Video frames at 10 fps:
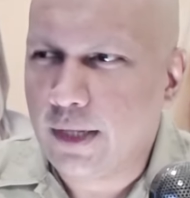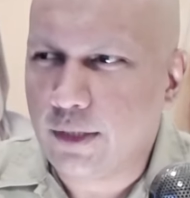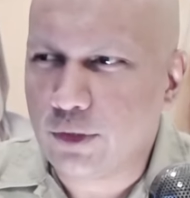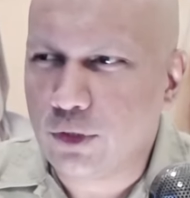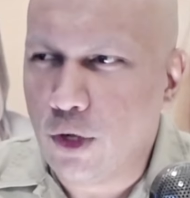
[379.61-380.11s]

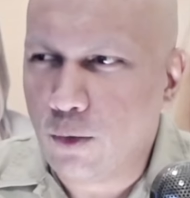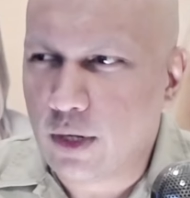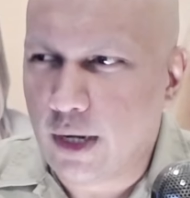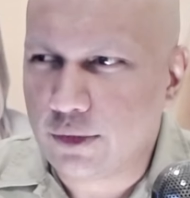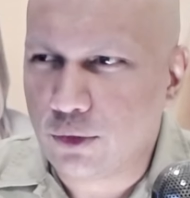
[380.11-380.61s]
There is no
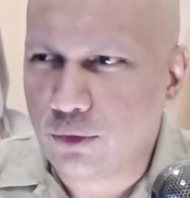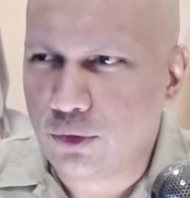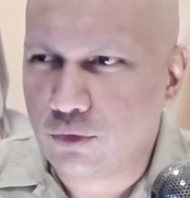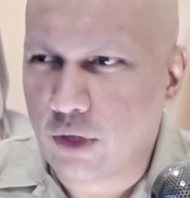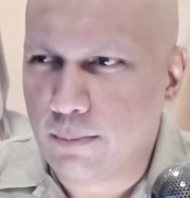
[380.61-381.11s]

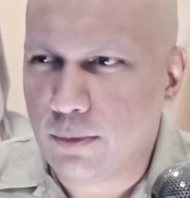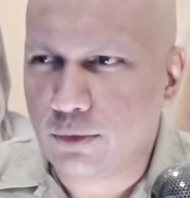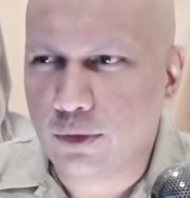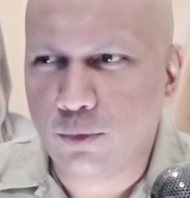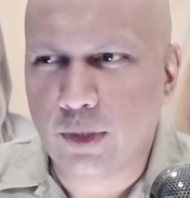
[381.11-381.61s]
constitutional
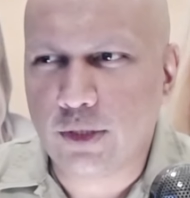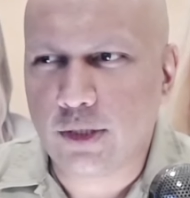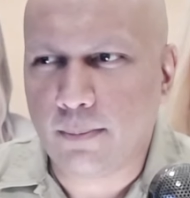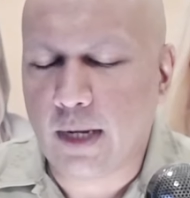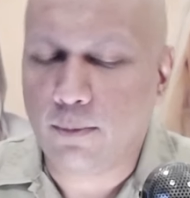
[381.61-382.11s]
tribunal to which he's
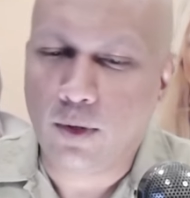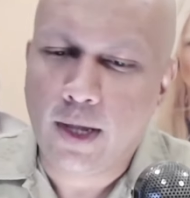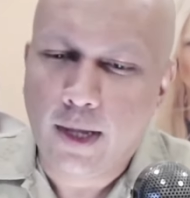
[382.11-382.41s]
amenable.